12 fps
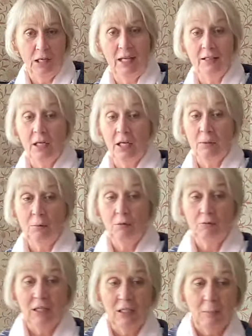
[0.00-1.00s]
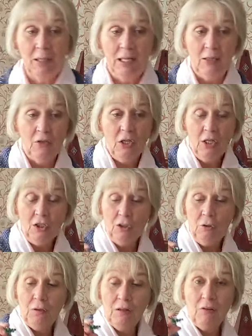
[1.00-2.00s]
And I would recommend
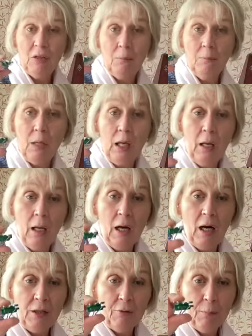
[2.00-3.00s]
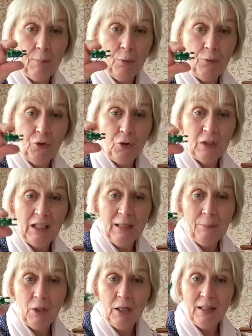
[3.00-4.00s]
you give them either a bulldog
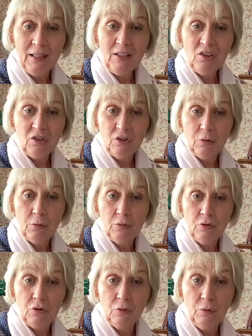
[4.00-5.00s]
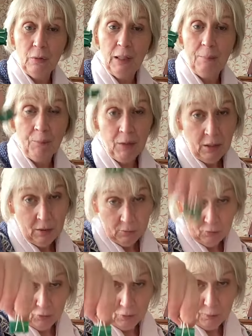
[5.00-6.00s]
clip like this to
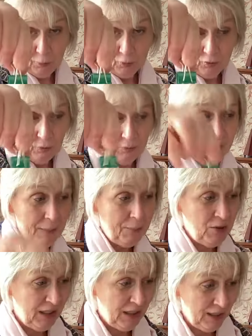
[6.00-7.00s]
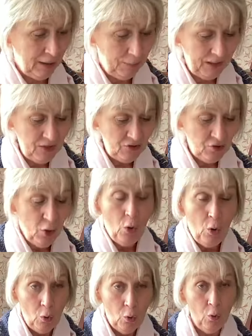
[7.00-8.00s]
put on their particular piece,
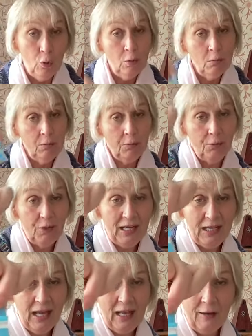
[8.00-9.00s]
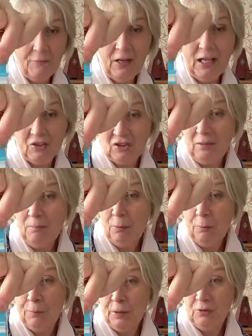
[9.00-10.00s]
or they have a simple
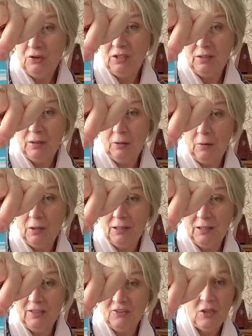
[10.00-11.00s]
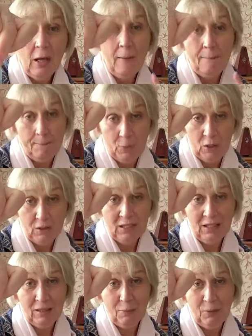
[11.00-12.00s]
post-it note like this
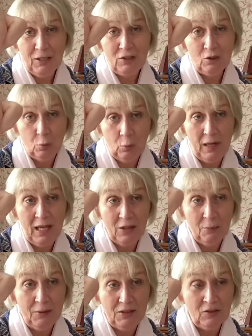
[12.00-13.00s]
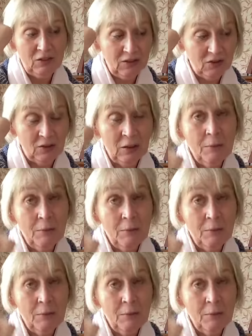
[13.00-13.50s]
marking the place where the piece is.